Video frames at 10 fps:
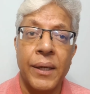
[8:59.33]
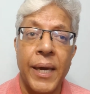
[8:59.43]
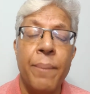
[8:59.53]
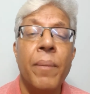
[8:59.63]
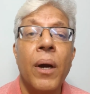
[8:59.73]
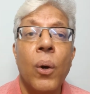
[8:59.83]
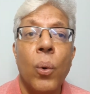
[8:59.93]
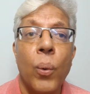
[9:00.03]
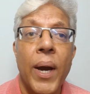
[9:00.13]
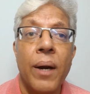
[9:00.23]
game,
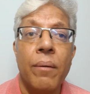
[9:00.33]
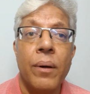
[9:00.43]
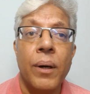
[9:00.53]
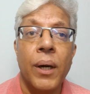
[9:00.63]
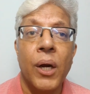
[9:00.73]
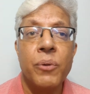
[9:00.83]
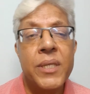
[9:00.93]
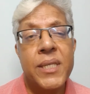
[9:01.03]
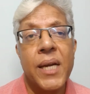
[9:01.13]
where now this is